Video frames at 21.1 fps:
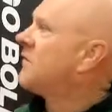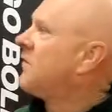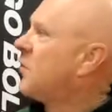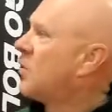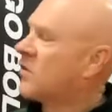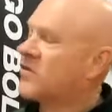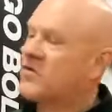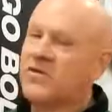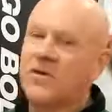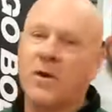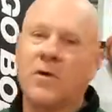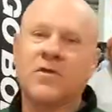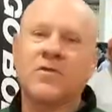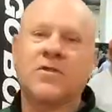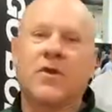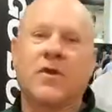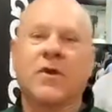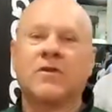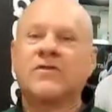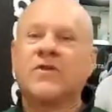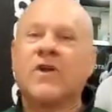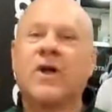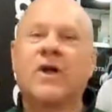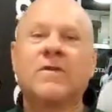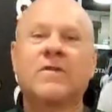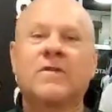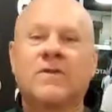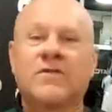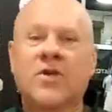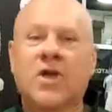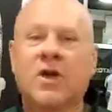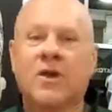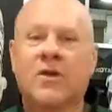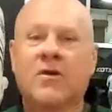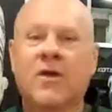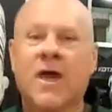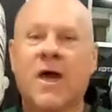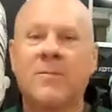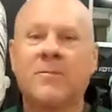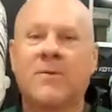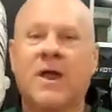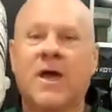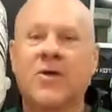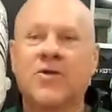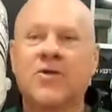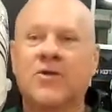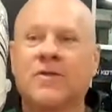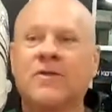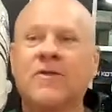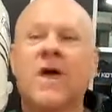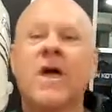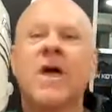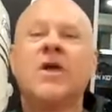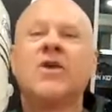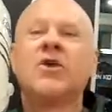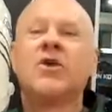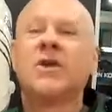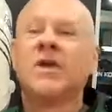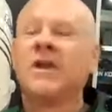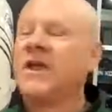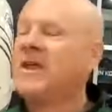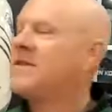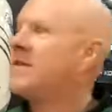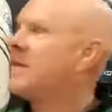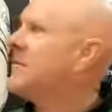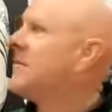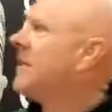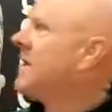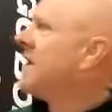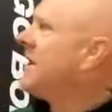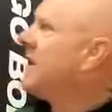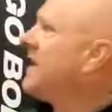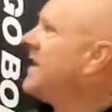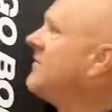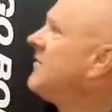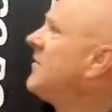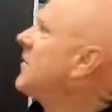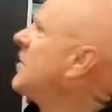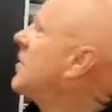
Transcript: four strokes. There are tons of color combinations. You can even, even